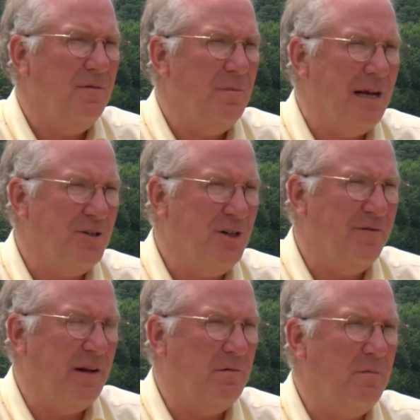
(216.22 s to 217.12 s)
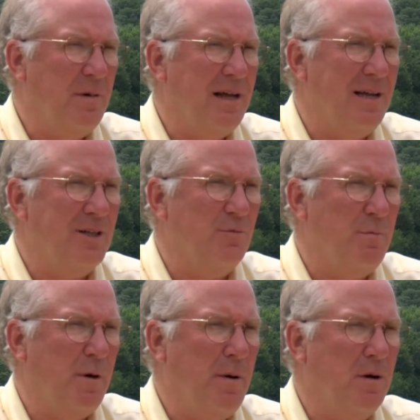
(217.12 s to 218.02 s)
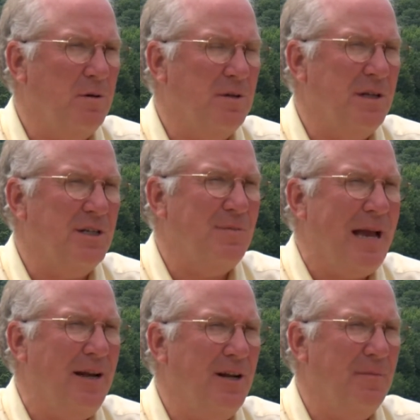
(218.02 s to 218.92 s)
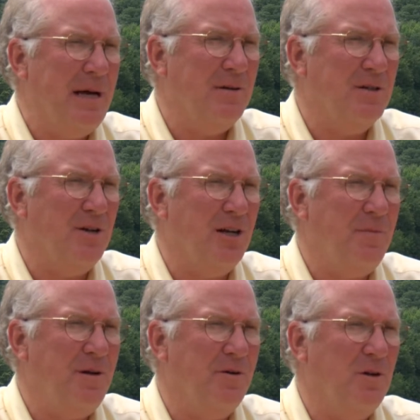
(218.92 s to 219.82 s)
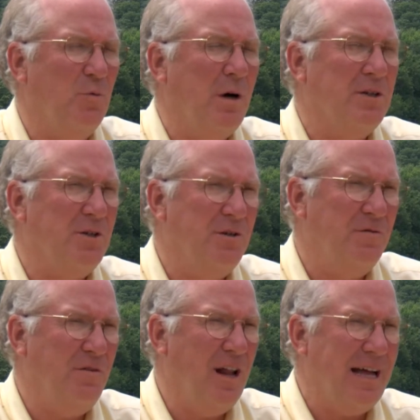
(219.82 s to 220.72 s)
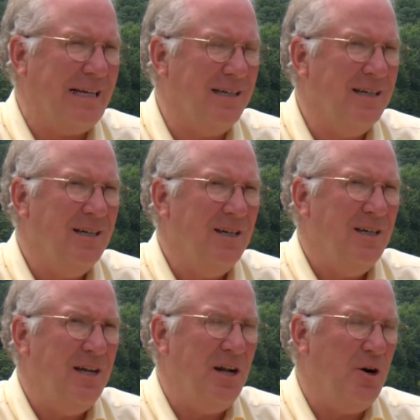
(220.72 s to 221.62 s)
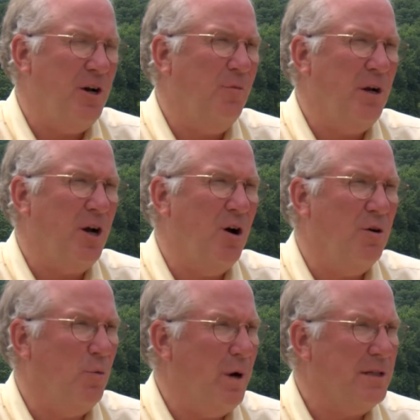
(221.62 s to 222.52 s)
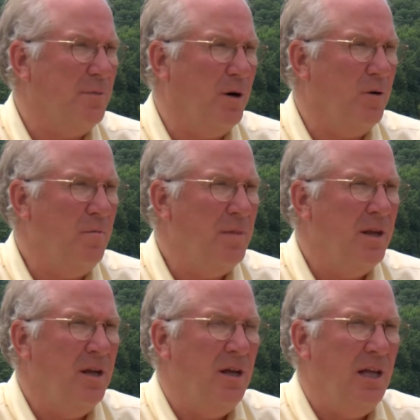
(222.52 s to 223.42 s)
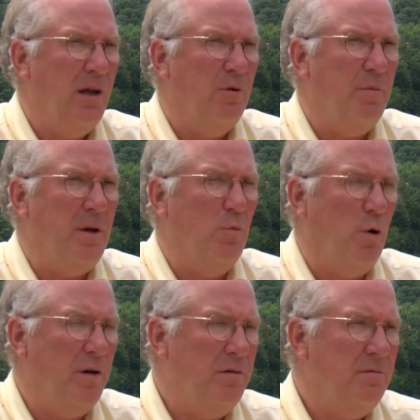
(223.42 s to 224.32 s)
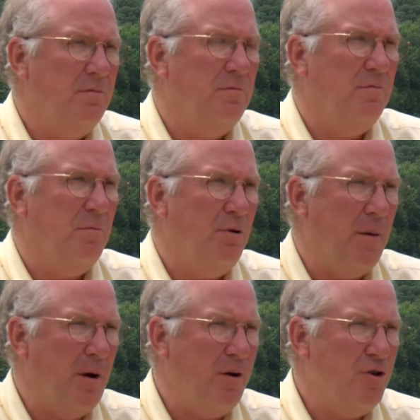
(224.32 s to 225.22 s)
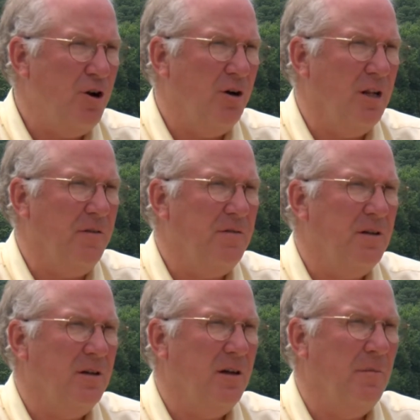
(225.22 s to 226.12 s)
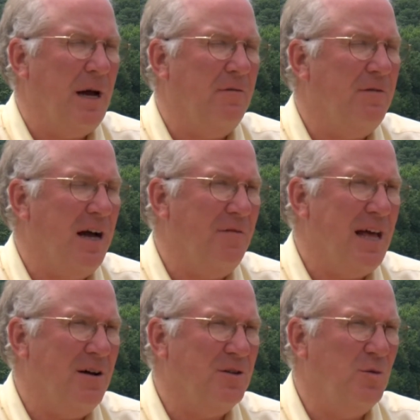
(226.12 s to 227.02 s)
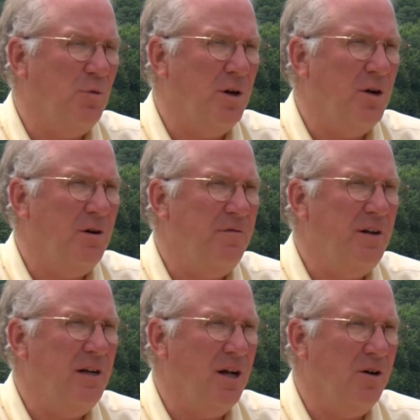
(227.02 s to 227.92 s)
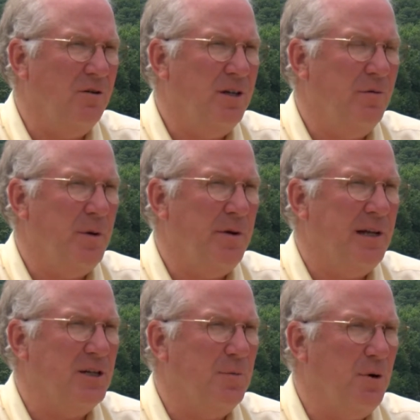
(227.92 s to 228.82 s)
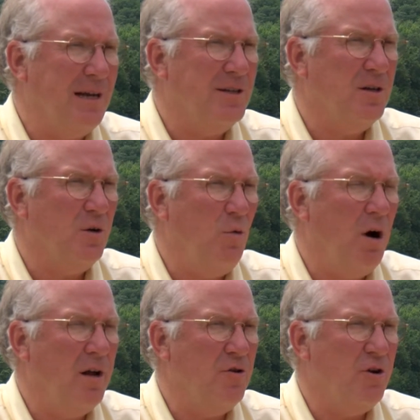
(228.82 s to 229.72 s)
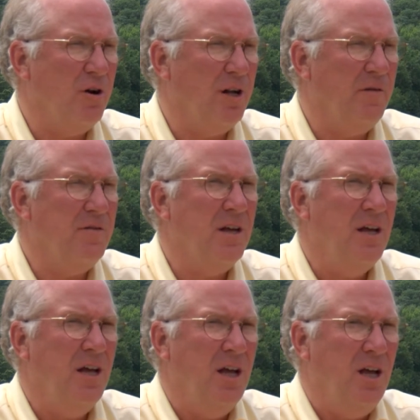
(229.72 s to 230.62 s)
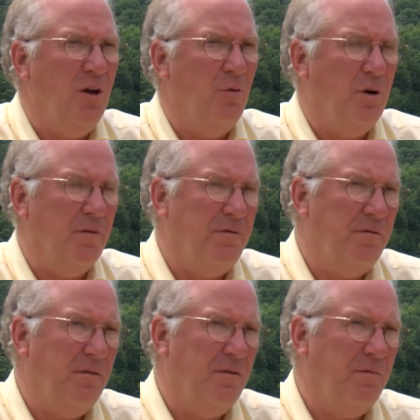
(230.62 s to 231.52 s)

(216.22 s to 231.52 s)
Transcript: master development plans, we proposed expanding Mount Sunapee on the western flank, an area we call the West Bowl. It would be one primary chairlift, about 5,100 feet long. It would be an express quad chairlift with